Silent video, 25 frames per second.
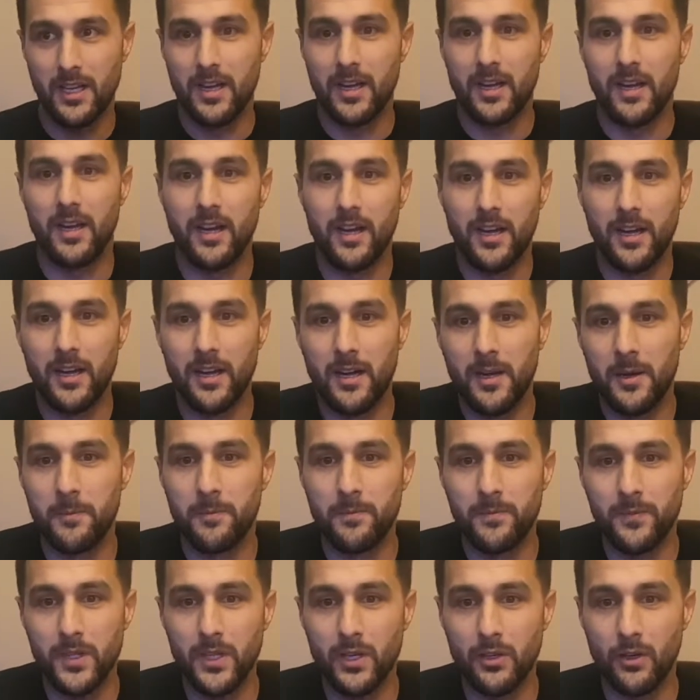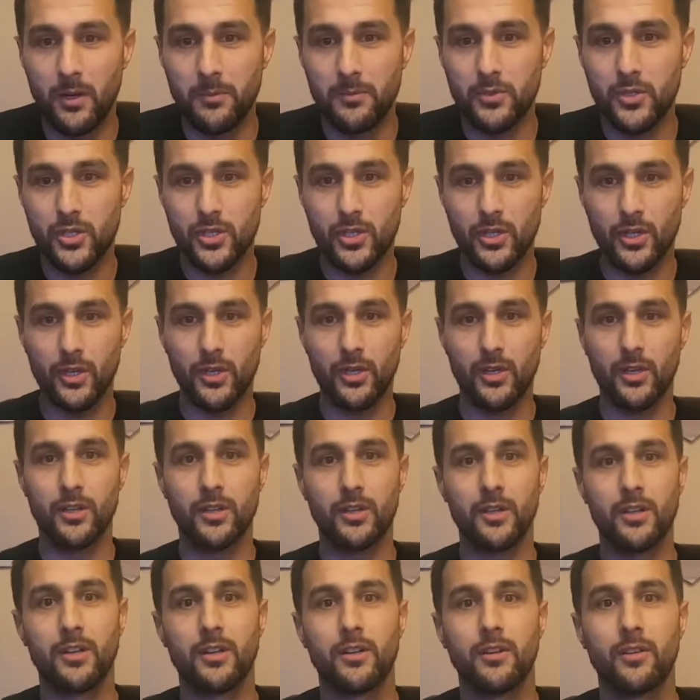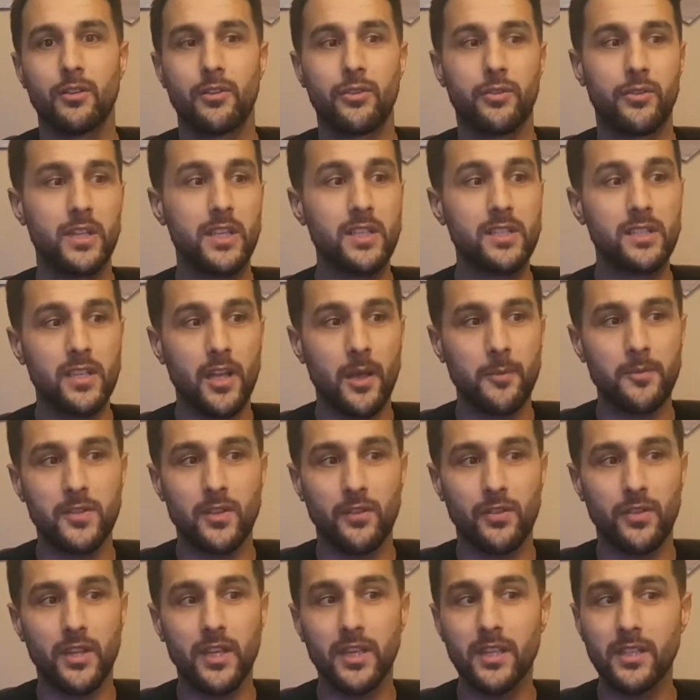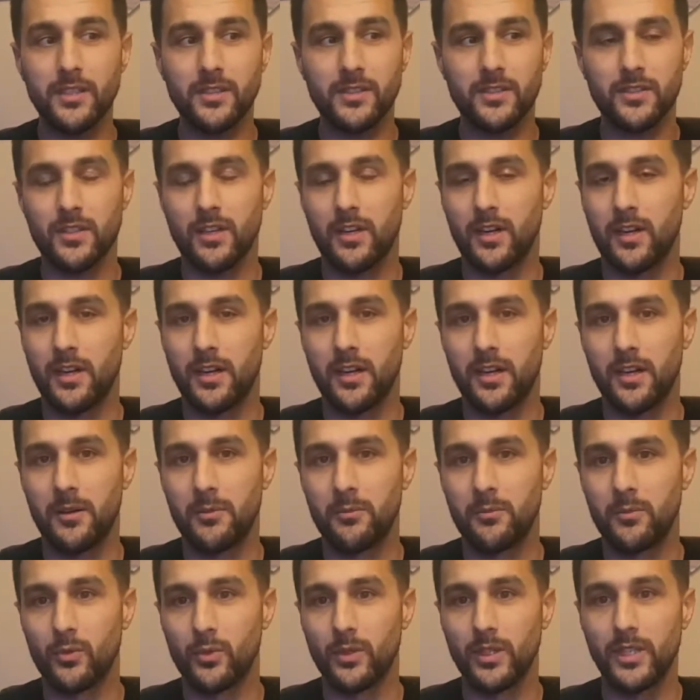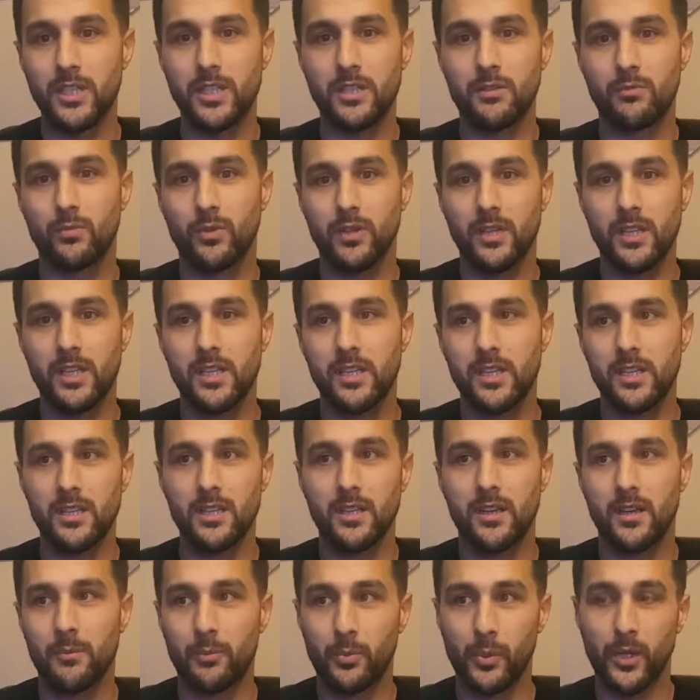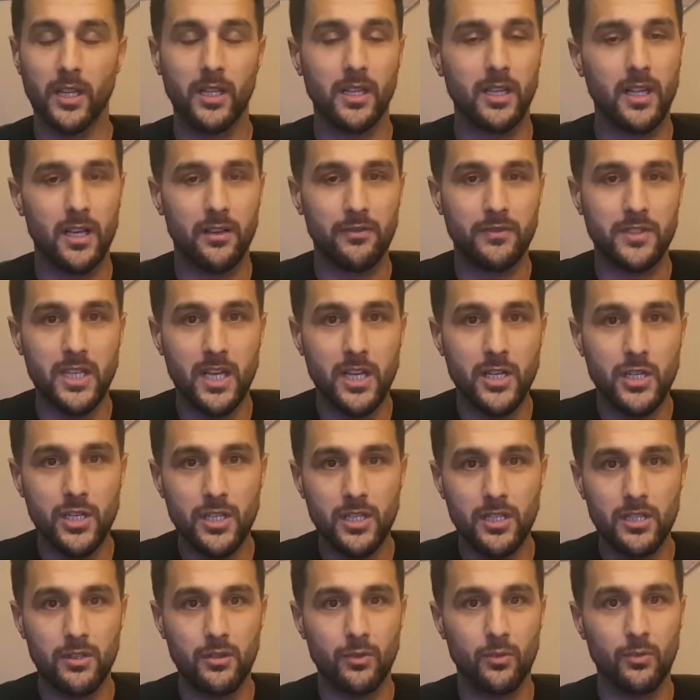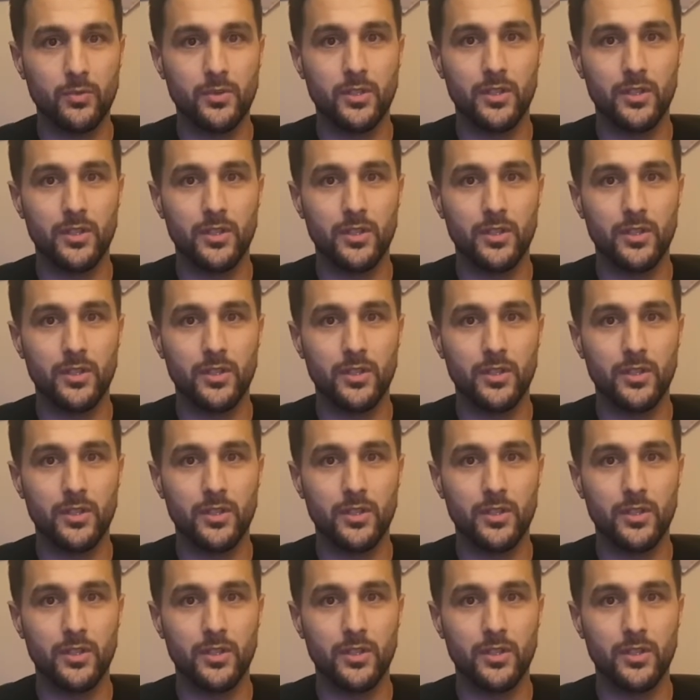Um, you know, I'm sure these types of things uh, really, really bring a lot of attention to,